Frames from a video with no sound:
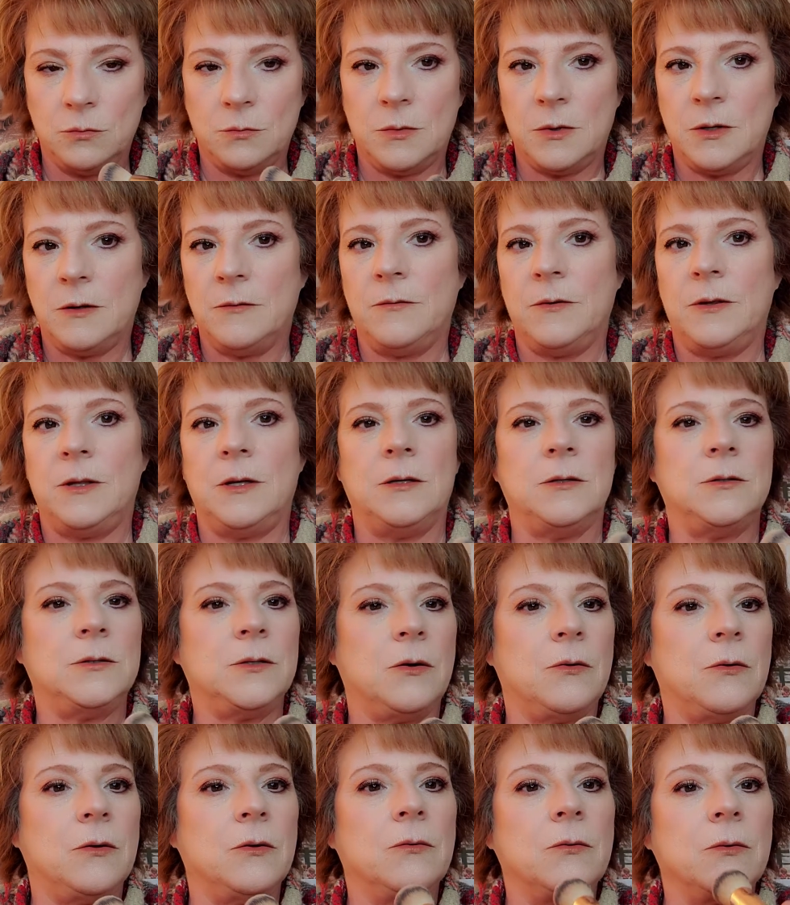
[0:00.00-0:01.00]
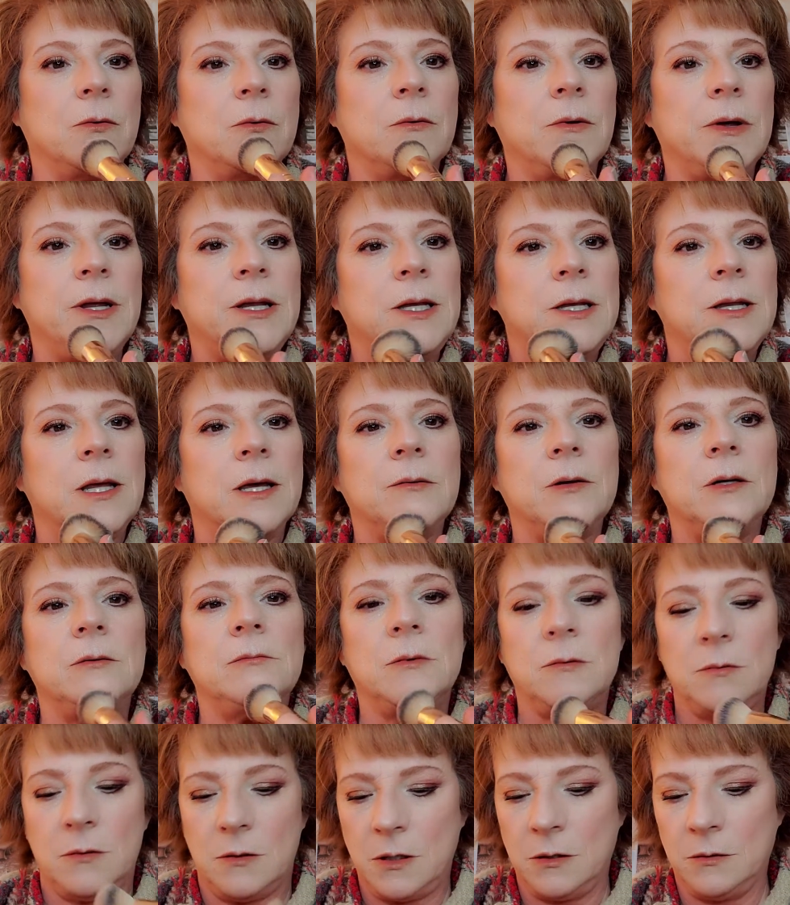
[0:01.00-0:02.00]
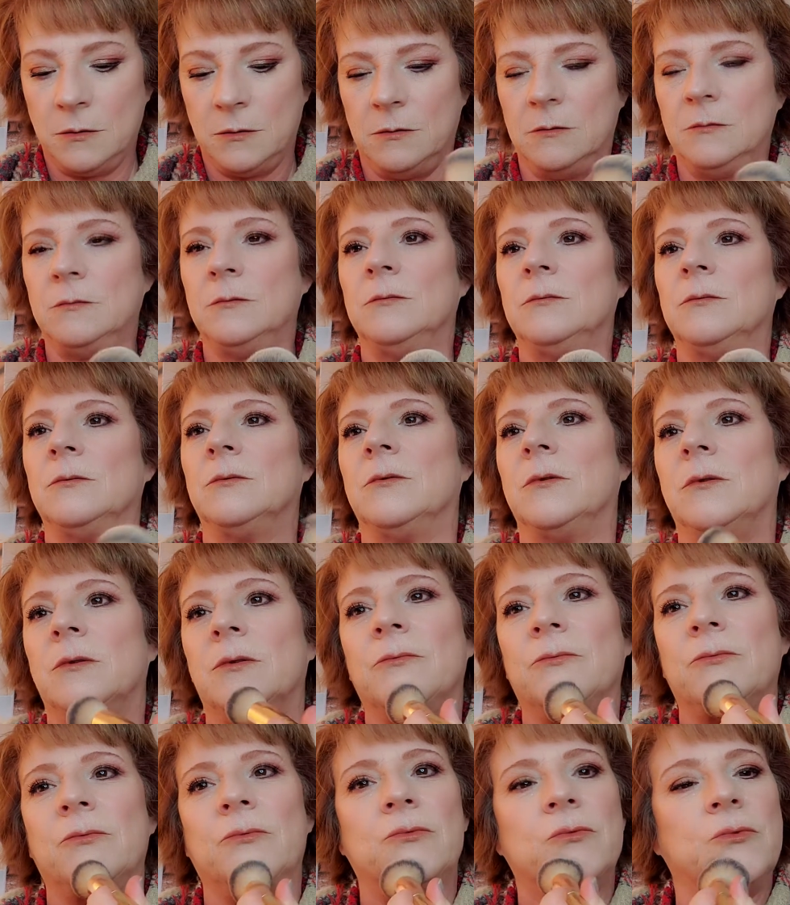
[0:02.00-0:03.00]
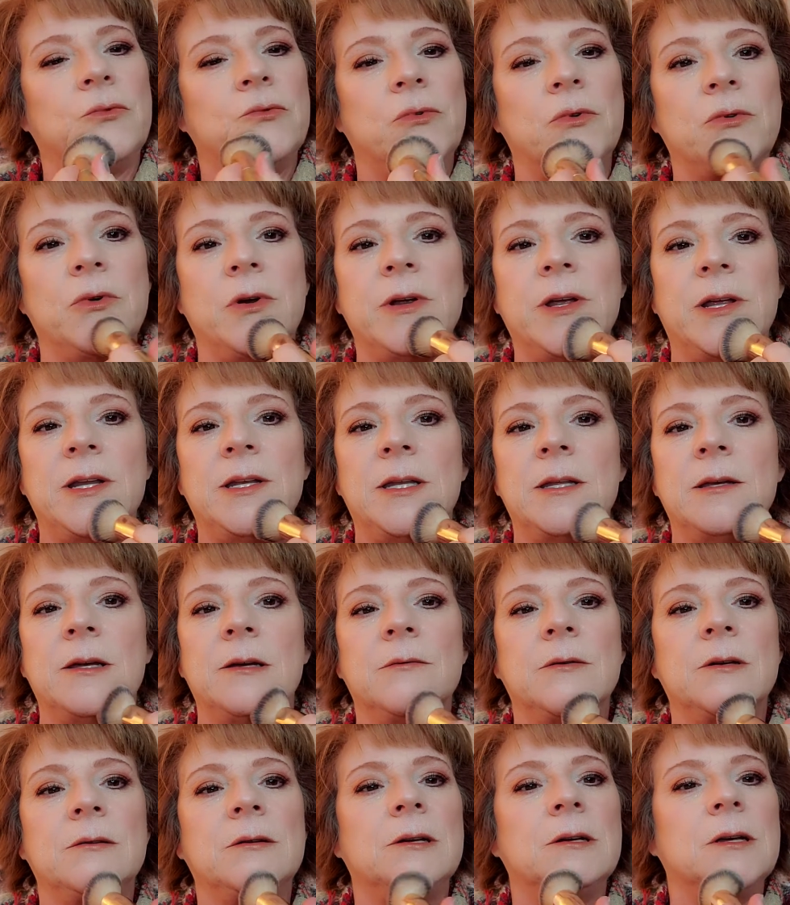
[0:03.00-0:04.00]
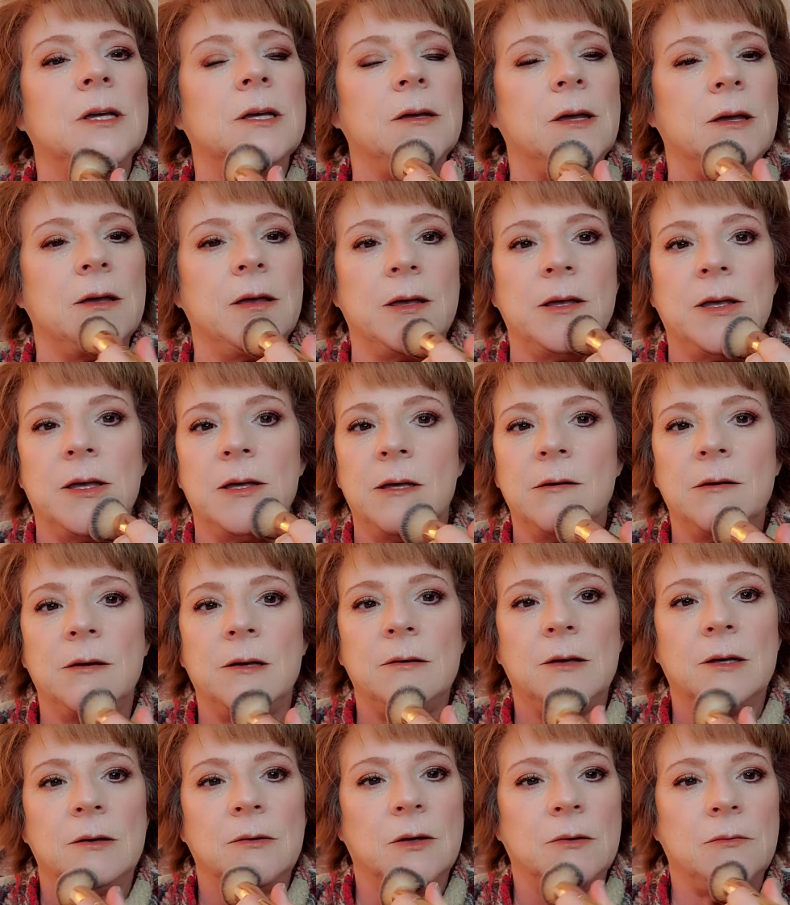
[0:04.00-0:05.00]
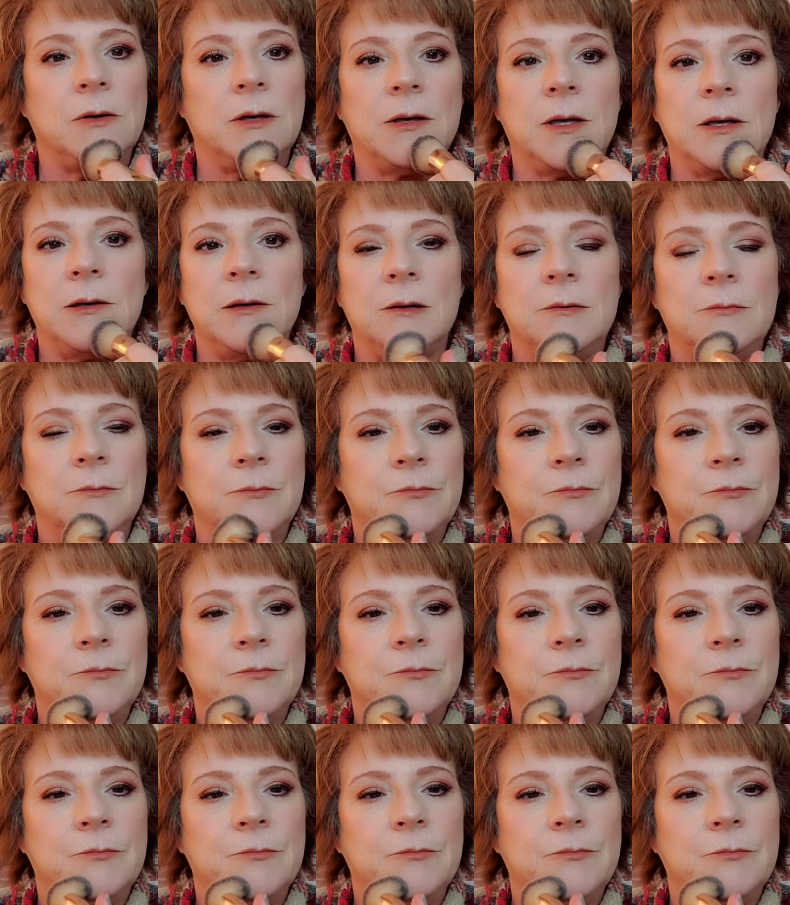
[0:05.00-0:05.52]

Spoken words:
everything's going right down. Right down. Okay.